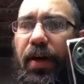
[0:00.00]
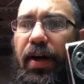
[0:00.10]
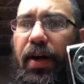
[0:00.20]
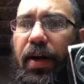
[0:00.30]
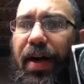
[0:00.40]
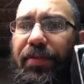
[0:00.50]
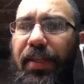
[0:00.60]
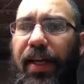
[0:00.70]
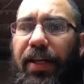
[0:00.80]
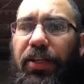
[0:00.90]
I haven't
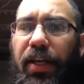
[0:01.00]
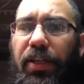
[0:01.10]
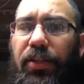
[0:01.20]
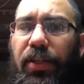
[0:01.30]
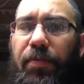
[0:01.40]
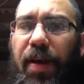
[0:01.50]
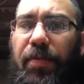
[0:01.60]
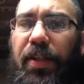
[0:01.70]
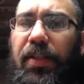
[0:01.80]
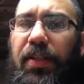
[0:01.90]
decided to change this up yet,
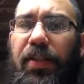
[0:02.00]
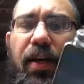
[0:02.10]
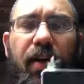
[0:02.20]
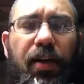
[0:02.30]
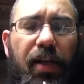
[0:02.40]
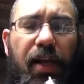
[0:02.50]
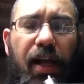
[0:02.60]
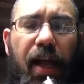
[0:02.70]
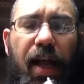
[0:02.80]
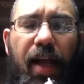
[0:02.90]
but this is 8
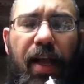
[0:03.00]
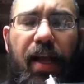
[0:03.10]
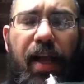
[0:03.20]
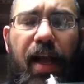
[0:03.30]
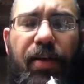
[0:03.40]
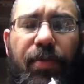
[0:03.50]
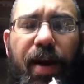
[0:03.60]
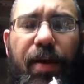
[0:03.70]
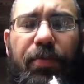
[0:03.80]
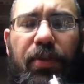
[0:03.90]

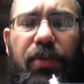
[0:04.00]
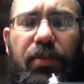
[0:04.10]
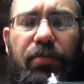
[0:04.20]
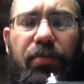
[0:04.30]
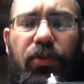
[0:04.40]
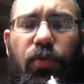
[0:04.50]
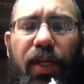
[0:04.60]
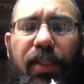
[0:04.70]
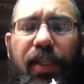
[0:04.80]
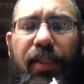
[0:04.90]
wraps,
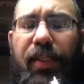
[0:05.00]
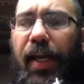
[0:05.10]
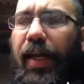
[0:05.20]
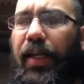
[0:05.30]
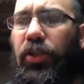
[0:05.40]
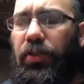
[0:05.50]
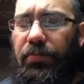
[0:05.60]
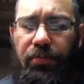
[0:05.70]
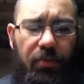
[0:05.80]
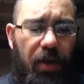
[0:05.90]
26 gauge,
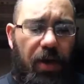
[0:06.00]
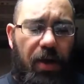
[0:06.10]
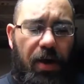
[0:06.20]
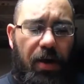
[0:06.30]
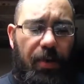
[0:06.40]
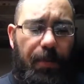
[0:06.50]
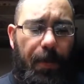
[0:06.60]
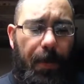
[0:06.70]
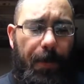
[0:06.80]
runs